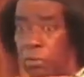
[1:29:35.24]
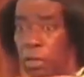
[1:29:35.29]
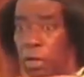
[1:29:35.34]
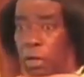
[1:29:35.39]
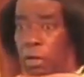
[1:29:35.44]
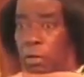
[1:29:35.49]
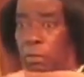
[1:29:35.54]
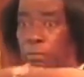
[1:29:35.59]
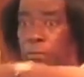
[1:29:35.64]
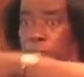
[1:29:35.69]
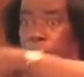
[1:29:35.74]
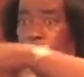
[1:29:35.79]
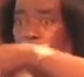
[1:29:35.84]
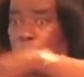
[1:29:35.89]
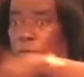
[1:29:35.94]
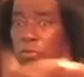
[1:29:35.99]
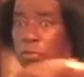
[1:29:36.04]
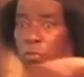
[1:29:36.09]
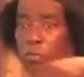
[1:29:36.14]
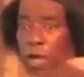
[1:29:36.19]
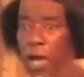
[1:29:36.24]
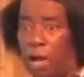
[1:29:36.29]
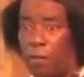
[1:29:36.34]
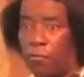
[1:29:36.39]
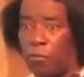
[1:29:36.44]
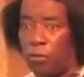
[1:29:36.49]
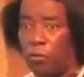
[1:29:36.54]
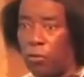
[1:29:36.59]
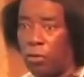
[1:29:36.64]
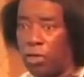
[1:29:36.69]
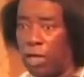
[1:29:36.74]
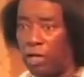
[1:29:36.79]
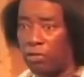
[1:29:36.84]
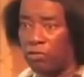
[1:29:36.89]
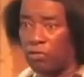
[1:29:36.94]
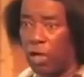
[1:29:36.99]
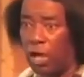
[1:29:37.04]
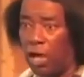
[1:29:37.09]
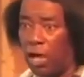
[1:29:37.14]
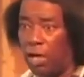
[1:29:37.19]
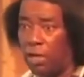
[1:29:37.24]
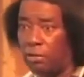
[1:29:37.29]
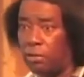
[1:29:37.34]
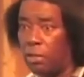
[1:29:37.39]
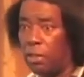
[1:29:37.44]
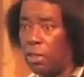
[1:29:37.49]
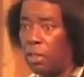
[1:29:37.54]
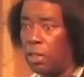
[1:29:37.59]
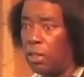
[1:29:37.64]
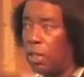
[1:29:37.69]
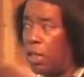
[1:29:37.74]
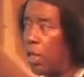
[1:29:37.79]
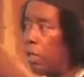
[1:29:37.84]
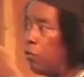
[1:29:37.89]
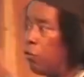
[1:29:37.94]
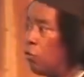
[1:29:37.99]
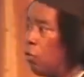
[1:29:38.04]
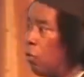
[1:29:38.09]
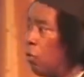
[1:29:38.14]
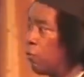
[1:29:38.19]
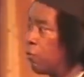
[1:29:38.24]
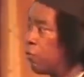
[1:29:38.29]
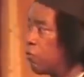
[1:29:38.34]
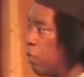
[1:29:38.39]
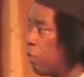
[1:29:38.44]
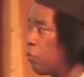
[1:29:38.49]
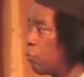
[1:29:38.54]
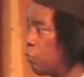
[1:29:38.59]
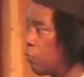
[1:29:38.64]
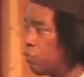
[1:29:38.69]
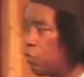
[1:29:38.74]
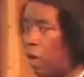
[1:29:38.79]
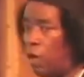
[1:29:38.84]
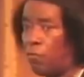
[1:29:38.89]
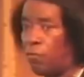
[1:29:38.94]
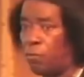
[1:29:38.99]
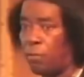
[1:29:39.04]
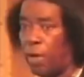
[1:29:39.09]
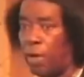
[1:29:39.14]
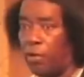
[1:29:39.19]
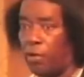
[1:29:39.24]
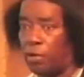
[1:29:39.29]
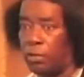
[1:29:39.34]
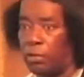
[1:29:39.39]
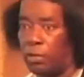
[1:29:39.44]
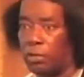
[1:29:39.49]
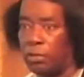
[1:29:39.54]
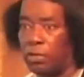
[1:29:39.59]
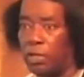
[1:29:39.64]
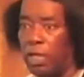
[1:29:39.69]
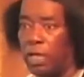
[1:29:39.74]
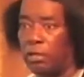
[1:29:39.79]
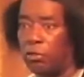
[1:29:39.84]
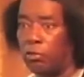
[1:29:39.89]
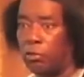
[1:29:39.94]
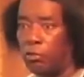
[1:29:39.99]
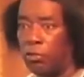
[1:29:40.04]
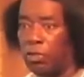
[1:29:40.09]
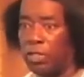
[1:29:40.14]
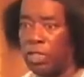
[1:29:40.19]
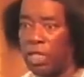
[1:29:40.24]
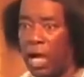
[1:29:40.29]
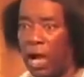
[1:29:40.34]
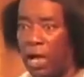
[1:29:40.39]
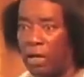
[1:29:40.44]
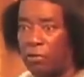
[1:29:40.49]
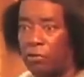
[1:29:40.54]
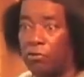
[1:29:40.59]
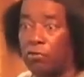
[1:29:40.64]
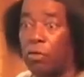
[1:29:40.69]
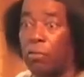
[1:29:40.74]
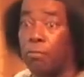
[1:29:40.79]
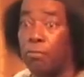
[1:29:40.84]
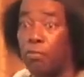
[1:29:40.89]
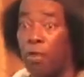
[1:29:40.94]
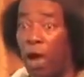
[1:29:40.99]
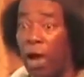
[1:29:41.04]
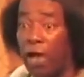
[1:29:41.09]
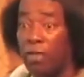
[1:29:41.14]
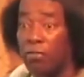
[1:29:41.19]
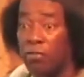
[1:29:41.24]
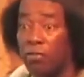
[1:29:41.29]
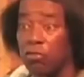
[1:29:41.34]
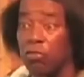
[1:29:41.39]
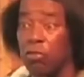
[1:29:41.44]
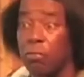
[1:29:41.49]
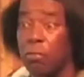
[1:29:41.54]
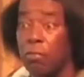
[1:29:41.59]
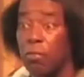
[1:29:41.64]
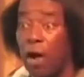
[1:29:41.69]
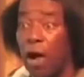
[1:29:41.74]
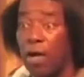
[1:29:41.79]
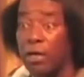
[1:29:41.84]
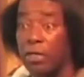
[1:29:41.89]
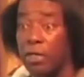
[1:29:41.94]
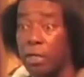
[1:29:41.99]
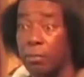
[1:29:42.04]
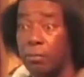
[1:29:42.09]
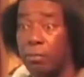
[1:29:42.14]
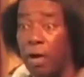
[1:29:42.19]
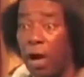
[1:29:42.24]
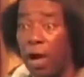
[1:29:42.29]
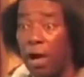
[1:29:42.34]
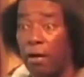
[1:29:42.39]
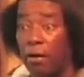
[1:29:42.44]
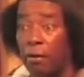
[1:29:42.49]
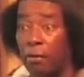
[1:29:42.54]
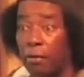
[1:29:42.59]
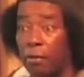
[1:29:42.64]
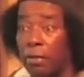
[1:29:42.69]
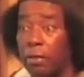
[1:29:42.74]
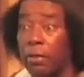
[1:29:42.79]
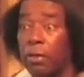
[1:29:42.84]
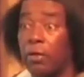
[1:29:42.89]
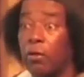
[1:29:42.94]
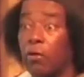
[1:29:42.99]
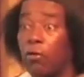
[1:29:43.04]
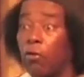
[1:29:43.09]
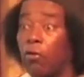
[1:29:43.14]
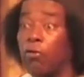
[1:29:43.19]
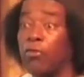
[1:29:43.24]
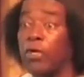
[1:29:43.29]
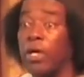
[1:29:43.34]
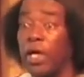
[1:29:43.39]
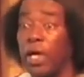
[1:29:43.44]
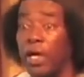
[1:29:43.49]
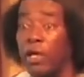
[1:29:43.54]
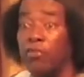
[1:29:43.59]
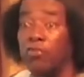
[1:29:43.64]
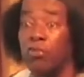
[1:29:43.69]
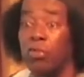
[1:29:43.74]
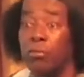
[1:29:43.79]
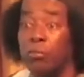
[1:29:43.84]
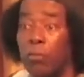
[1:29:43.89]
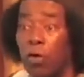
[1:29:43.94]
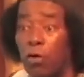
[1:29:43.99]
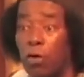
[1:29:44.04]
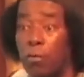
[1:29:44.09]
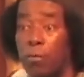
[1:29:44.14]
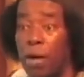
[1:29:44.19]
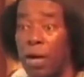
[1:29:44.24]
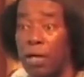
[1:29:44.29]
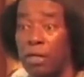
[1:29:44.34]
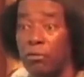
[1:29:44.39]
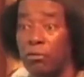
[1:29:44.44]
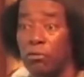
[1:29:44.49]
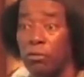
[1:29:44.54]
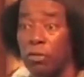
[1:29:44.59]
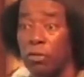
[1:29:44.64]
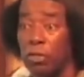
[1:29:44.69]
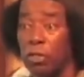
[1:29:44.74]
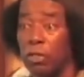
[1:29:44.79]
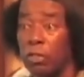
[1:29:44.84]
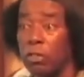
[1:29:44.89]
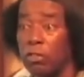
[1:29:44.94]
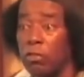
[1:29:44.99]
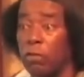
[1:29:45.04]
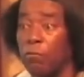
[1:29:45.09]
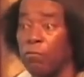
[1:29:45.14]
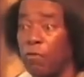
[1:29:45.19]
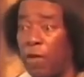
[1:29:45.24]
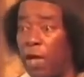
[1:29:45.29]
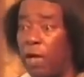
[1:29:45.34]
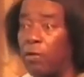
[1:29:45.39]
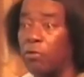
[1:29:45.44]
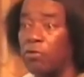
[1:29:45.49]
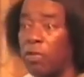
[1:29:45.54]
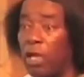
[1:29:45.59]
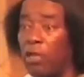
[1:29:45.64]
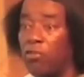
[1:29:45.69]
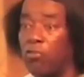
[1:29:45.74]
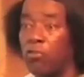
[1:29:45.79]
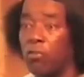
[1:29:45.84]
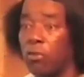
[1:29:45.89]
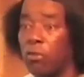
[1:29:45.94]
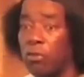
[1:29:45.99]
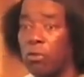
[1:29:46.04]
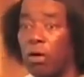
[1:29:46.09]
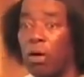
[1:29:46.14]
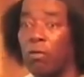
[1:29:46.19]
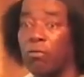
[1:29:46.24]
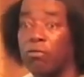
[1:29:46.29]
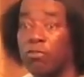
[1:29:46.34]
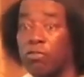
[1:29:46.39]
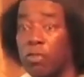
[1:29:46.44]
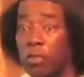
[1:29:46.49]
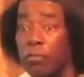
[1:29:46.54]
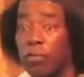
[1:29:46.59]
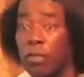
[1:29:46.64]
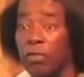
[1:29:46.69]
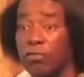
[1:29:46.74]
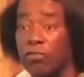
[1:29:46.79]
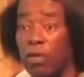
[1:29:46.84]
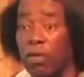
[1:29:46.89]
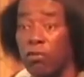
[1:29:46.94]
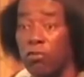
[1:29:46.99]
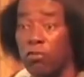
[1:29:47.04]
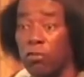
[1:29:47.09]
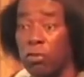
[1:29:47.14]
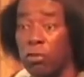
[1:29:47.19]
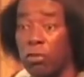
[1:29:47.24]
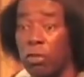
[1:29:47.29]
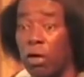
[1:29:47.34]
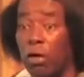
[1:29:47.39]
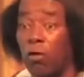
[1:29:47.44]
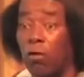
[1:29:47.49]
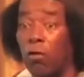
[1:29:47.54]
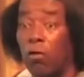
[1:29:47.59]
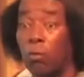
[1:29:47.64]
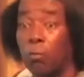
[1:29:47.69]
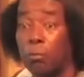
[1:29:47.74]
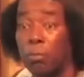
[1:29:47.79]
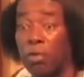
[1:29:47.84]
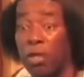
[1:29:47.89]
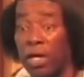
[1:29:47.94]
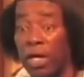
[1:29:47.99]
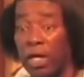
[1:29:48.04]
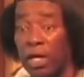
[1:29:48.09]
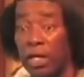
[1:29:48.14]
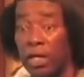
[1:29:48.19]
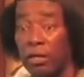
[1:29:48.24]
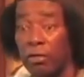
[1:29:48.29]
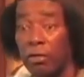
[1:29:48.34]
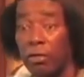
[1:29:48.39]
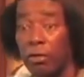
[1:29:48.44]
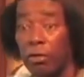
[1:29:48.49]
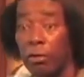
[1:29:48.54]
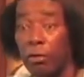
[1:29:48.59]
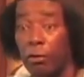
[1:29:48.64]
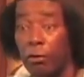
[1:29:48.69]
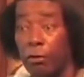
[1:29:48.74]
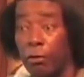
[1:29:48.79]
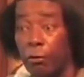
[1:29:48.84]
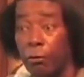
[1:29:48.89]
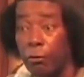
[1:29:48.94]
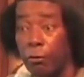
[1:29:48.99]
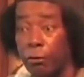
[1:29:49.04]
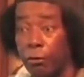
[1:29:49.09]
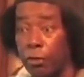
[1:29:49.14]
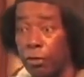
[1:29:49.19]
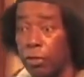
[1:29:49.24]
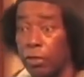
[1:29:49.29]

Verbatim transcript: um, parts of Africa on that side, and north, central, South America, including the islands, comprises the Moroccan Empire or the ancient Moabites, the foundation of civilization on planet Earth.